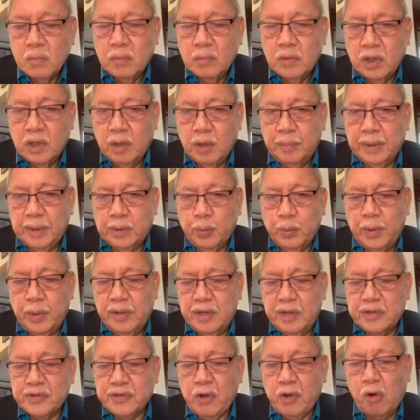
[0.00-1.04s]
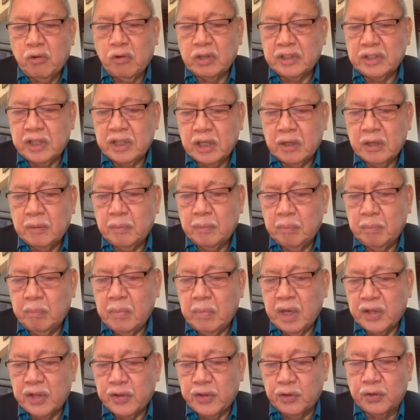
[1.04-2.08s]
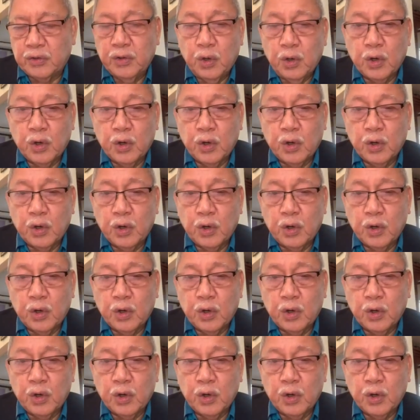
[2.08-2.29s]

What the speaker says: Now, between the Socratic method